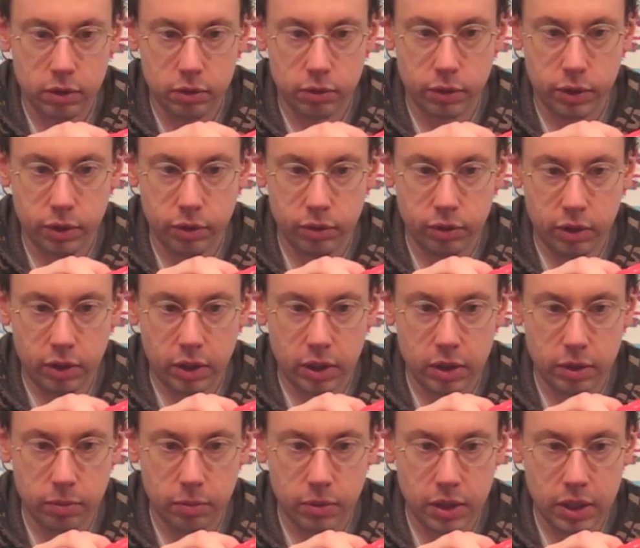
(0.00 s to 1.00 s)
We don't
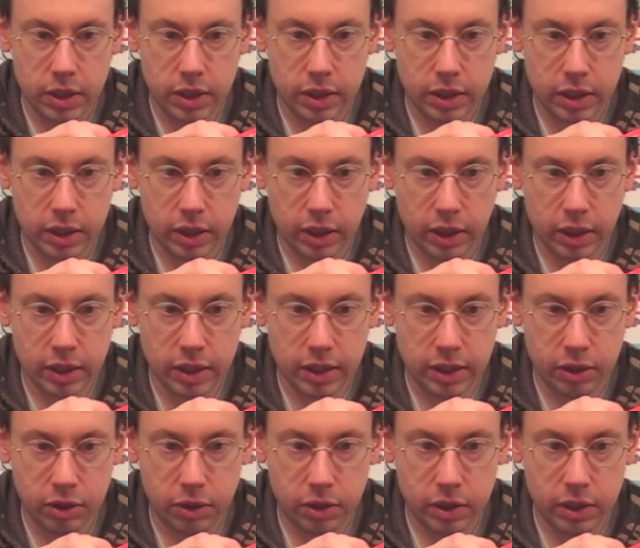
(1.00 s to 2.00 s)
seem to be getting a
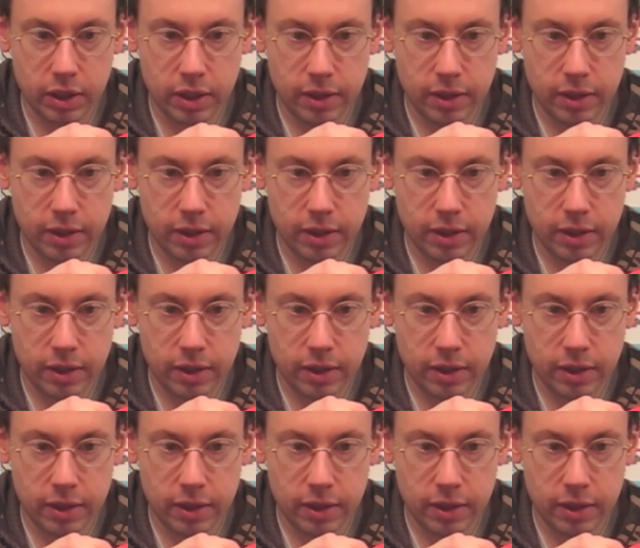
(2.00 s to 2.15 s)
connection